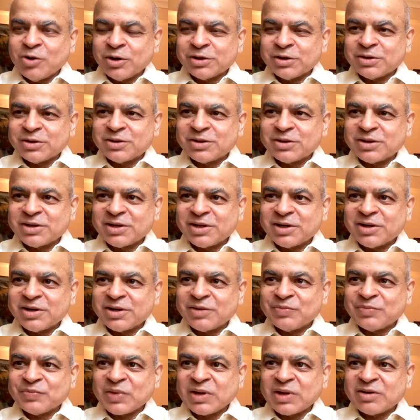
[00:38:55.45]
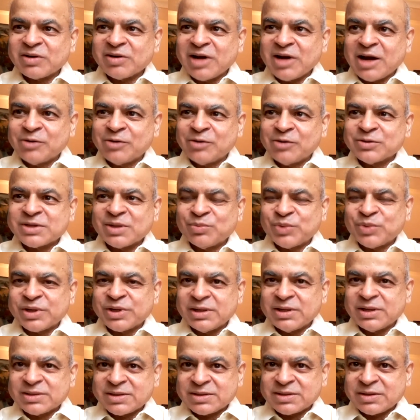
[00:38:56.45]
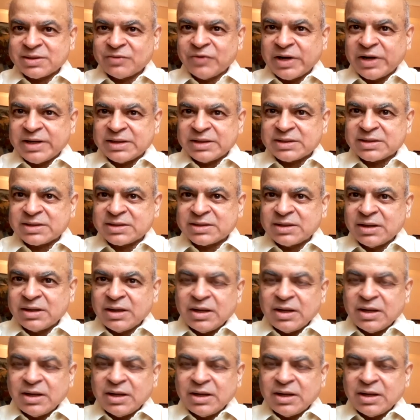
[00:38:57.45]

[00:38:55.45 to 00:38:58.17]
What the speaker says: not rely on somebody else's advice.